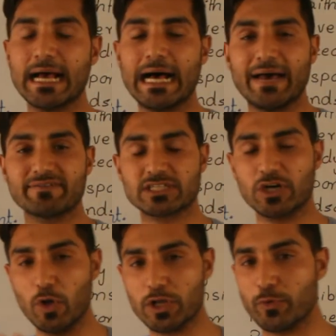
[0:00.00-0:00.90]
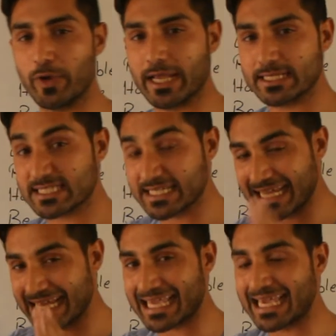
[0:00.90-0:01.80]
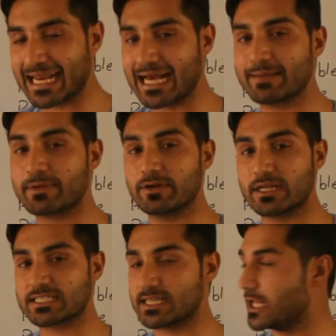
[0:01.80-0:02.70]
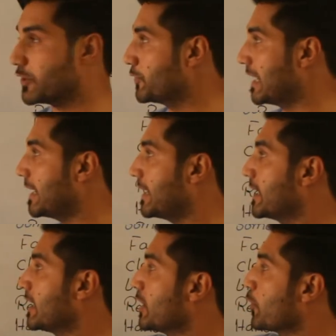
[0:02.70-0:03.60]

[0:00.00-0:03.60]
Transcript: I've told you, and today again I'm gonna tell you that